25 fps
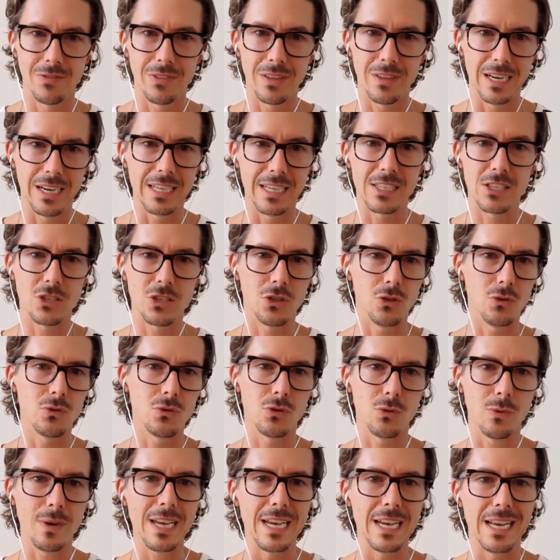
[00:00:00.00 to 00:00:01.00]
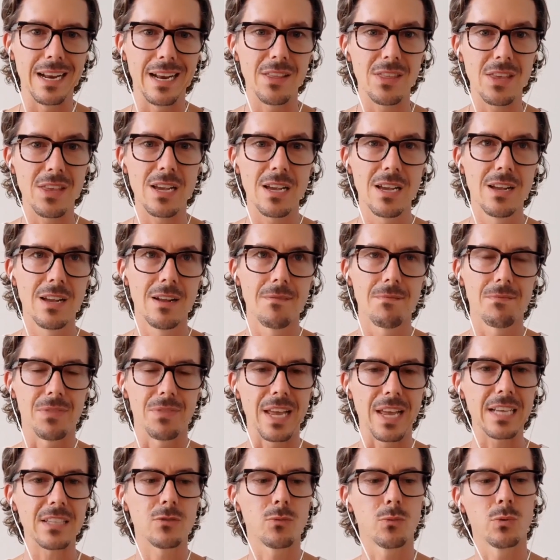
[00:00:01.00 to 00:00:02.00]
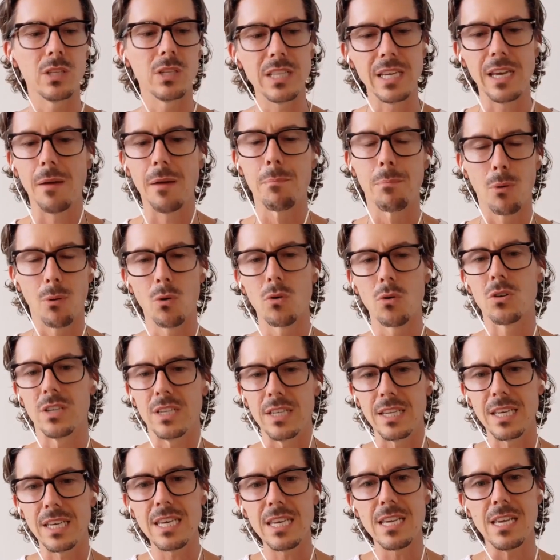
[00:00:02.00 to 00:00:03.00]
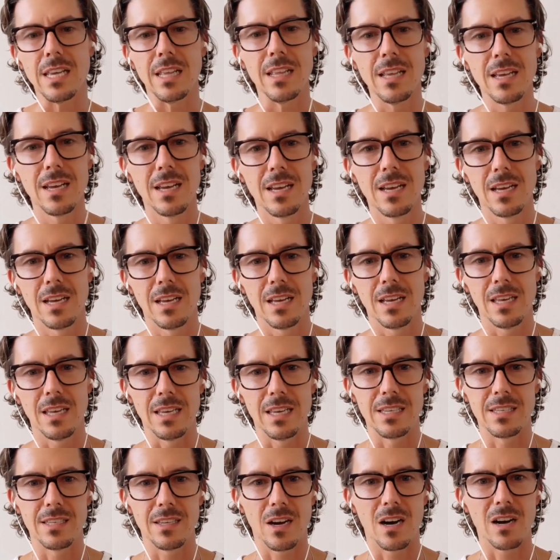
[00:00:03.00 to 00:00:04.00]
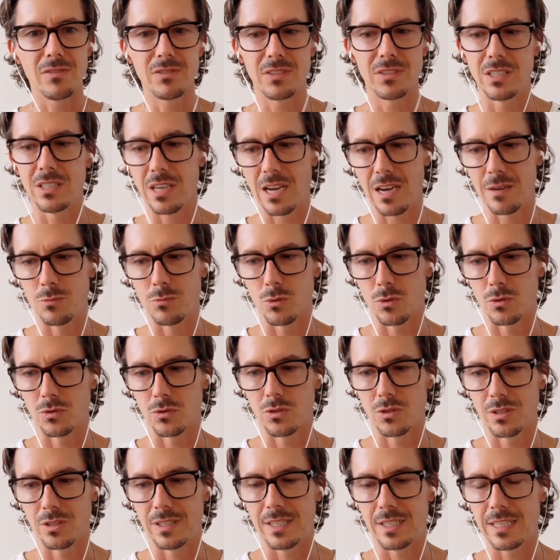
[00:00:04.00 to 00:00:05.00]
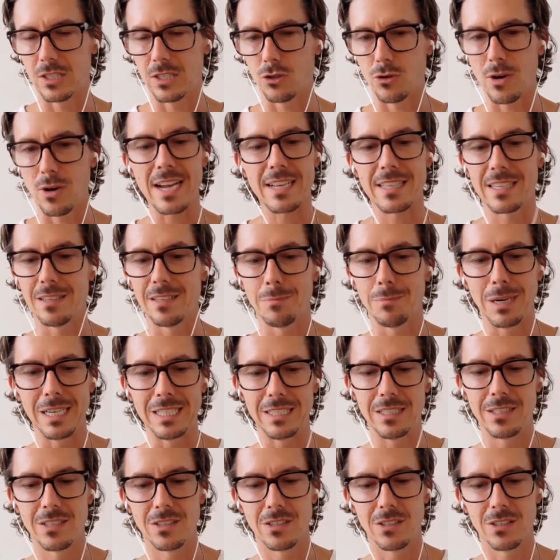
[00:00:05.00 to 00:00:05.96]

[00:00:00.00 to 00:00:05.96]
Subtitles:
And it skews away. And I think that's really important key is oftentimes we're distracted by